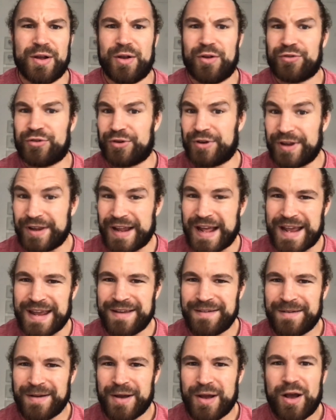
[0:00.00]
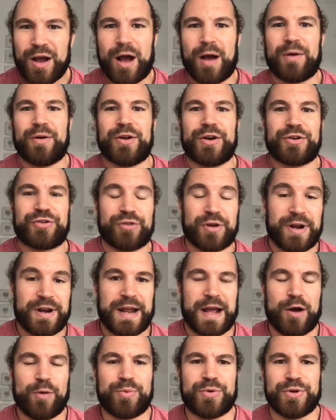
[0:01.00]
So today, I'm going to try and
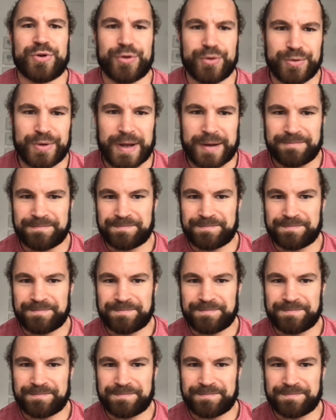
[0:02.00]
help you do that.